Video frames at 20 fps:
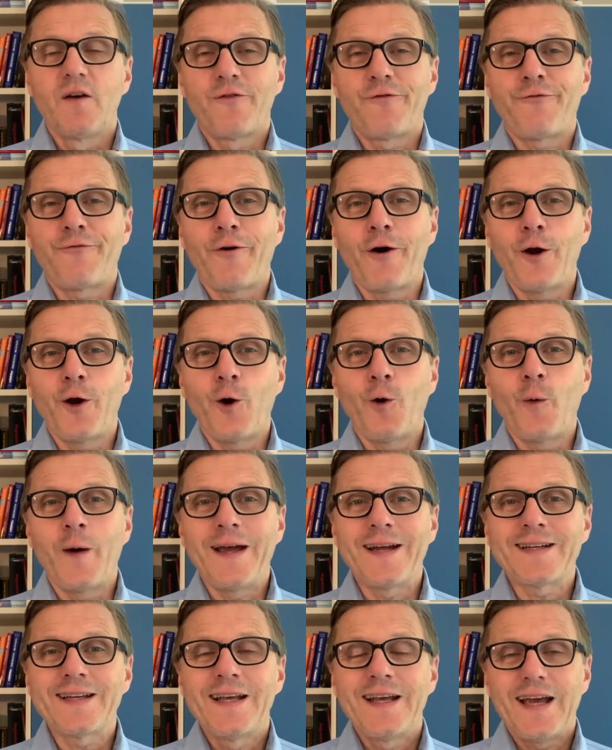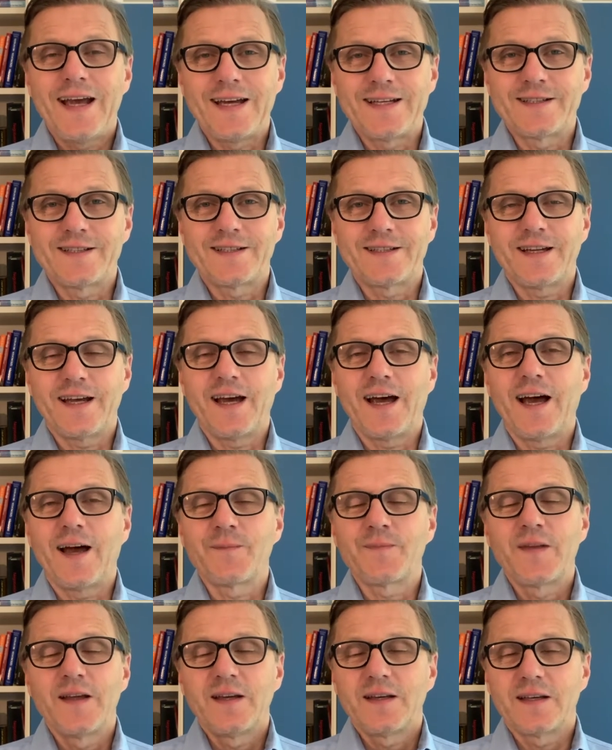follow it and
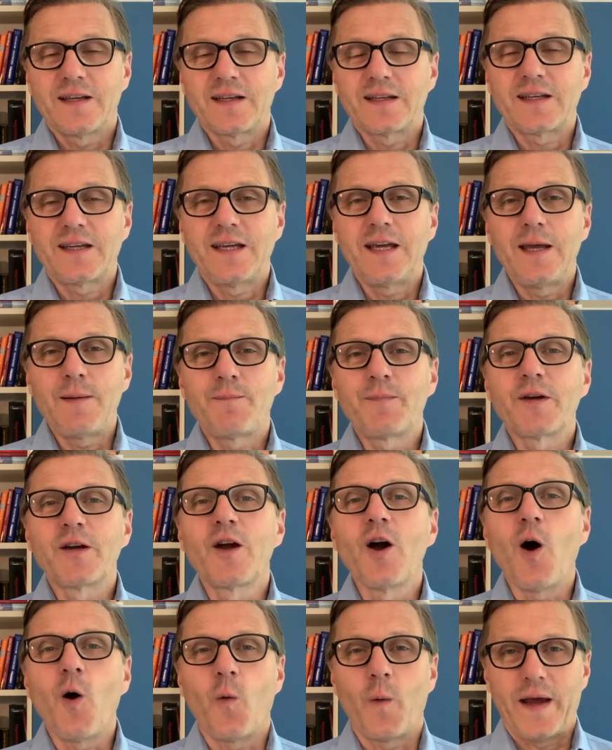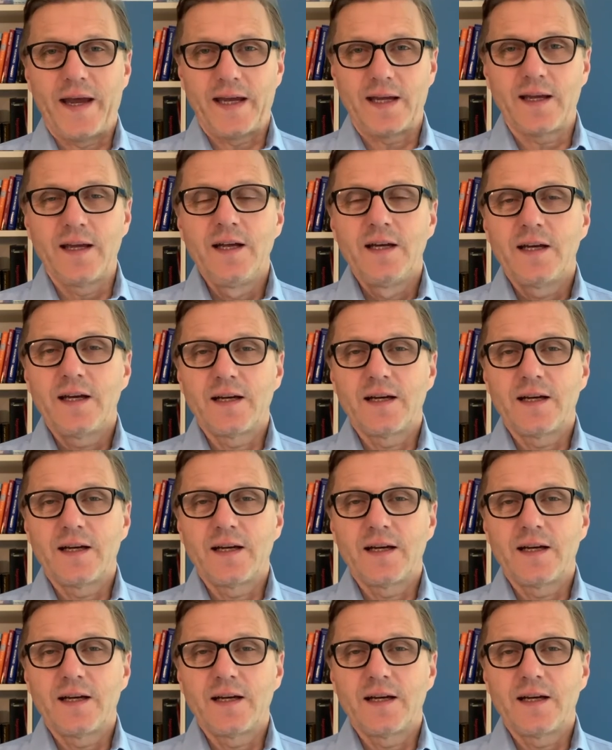um, keep going.